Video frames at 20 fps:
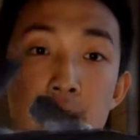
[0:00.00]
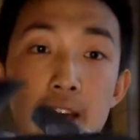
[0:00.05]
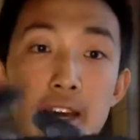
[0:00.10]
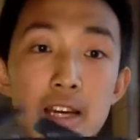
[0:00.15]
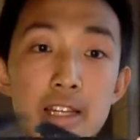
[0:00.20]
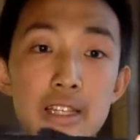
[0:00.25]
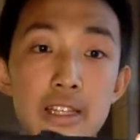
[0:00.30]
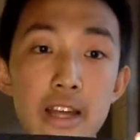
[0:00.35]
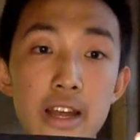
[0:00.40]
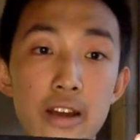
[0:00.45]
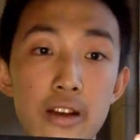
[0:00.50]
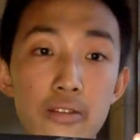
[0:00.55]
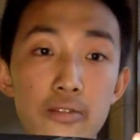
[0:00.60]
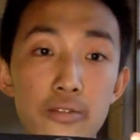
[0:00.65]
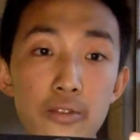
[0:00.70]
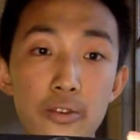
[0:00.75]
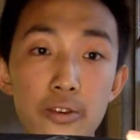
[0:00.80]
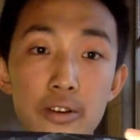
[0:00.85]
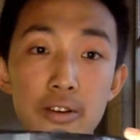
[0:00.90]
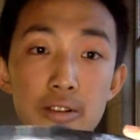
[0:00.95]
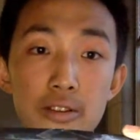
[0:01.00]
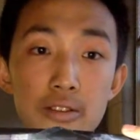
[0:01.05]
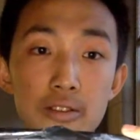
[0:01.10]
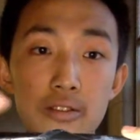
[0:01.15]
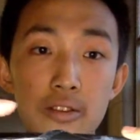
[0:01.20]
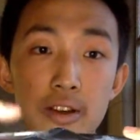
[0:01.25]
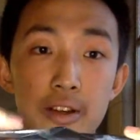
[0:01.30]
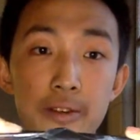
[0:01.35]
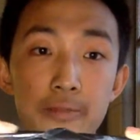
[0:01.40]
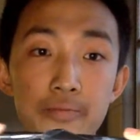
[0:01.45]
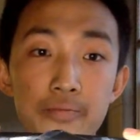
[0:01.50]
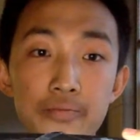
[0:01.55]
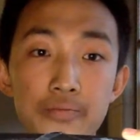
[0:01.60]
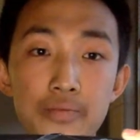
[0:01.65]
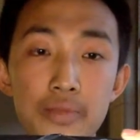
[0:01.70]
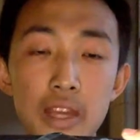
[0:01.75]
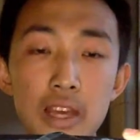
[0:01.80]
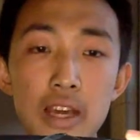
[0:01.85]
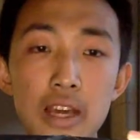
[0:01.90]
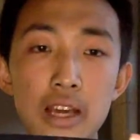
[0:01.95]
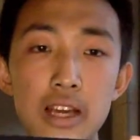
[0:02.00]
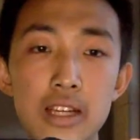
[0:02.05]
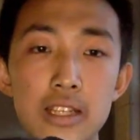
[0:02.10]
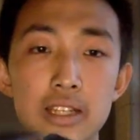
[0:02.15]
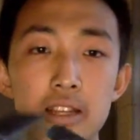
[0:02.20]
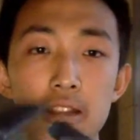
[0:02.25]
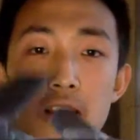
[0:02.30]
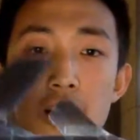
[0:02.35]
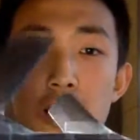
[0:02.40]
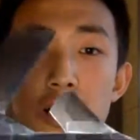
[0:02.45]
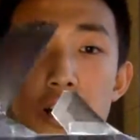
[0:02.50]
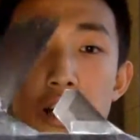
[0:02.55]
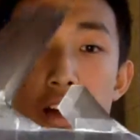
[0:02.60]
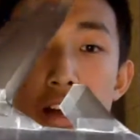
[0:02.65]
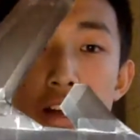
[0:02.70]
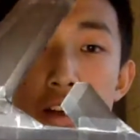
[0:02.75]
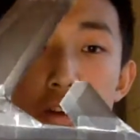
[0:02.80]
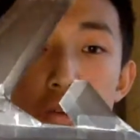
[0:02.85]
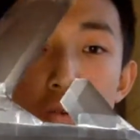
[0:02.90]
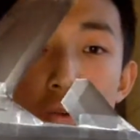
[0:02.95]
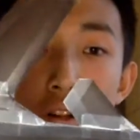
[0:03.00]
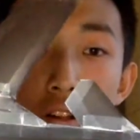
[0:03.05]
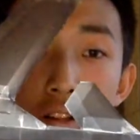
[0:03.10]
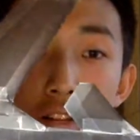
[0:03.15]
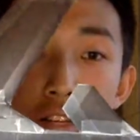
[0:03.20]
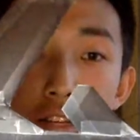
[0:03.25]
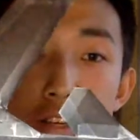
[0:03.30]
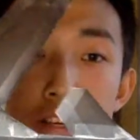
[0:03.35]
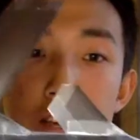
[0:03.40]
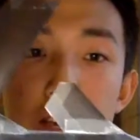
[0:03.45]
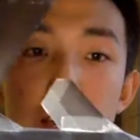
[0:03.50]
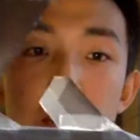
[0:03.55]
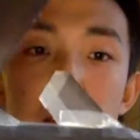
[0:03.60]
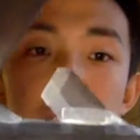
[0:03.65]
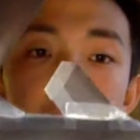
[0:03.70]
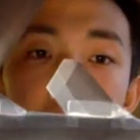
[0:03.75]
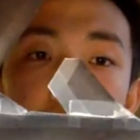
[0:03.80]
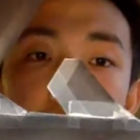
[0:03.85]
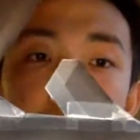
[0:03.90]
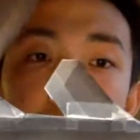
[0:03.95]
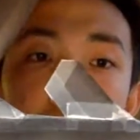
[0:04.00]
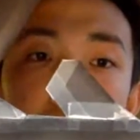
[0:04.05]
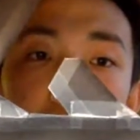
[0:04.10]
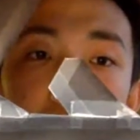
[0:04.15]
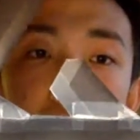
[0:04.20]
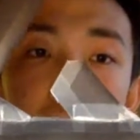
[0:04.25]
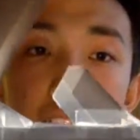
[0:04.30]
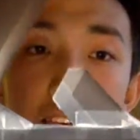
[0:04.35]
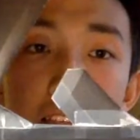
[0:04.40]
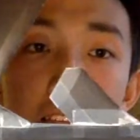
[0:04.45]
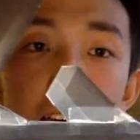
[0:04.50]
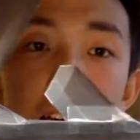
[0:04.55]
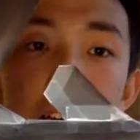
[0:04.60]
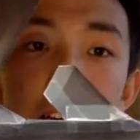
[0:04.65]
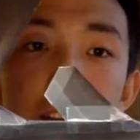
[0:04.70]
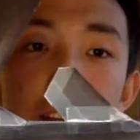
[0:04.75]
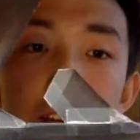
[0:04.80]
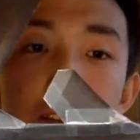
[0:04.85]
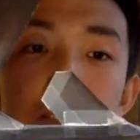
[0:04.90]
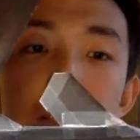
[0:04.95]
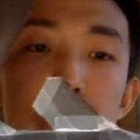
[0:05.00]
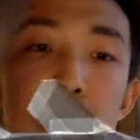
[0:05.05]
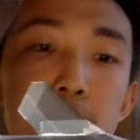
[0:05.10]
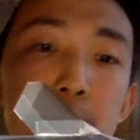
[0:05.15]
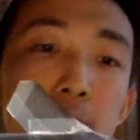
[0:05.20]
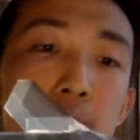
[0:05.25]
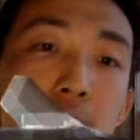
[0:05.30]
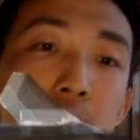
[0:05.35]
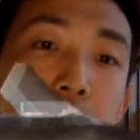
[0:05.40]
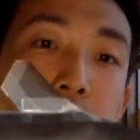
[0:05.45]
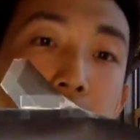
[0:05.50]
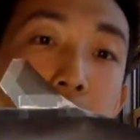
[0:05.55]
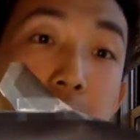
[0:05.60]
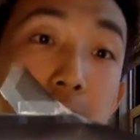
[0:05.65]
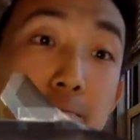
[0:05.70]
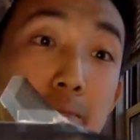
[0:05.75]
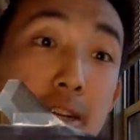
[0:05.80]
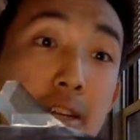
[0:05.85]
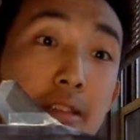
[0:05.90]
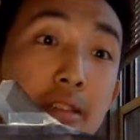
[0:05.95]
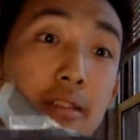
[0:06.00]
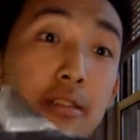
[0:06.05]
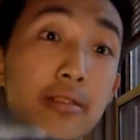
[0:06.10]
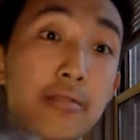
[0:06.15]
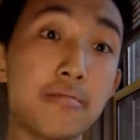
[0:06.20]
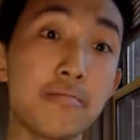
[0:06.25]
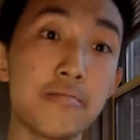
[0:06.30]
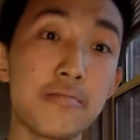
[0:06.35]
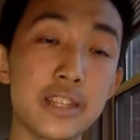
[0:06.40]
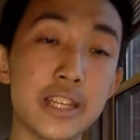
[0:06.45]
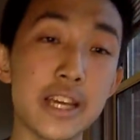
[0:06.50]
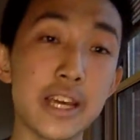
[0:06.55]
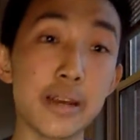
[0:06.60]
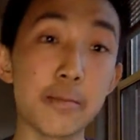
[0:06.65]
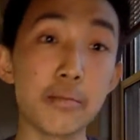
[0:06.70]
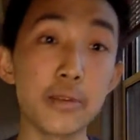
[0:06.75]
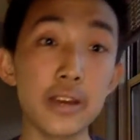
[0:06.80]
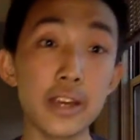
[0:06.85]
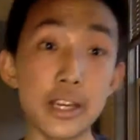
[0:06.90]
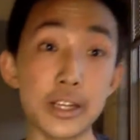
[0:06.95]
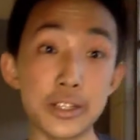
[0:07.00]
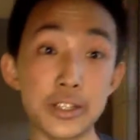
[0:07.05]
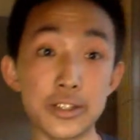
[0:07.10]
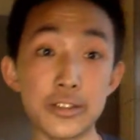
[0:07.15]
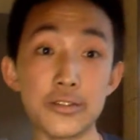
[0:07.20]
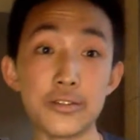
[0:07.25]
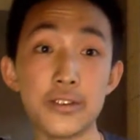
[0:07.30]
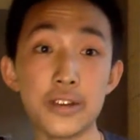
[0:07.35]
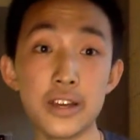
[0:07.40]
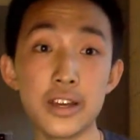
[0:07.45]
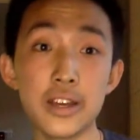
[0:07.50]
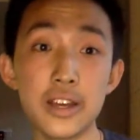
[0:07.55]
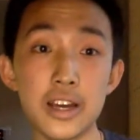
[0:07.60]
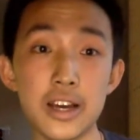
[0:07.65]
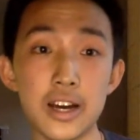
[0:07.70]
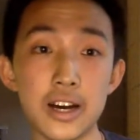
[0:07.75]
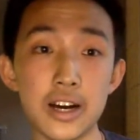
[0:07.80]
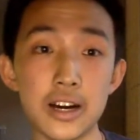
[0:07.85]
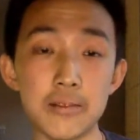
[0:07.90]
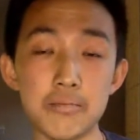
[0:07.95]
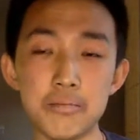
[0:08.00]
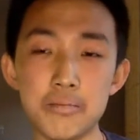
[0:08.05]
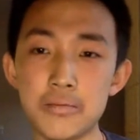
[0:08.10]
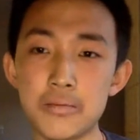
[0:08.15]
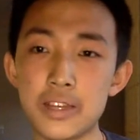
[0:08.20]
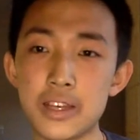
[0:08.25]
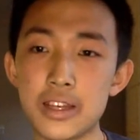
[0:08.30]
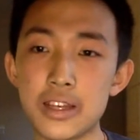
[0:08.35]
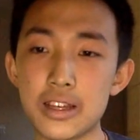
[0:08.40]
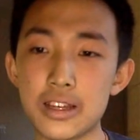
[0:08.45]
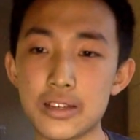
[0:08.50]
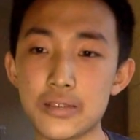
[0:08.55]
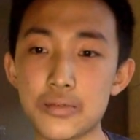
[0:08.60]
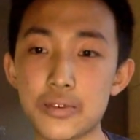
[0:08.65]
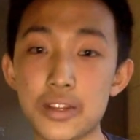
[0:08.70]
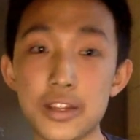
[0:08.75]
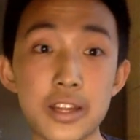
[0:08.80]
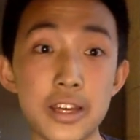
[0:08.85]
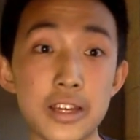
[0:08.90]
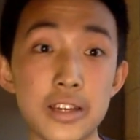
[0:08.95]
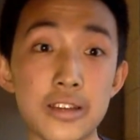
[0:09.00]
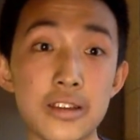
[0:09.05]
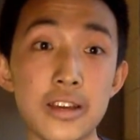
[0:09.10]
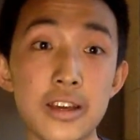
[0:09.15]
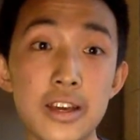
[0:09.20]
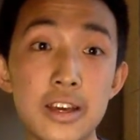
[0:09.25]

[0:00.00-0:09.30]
Has an airfoil, right? It's a lot higher quality, and I think you can see that. You know, despite the tape issue, that's one thing.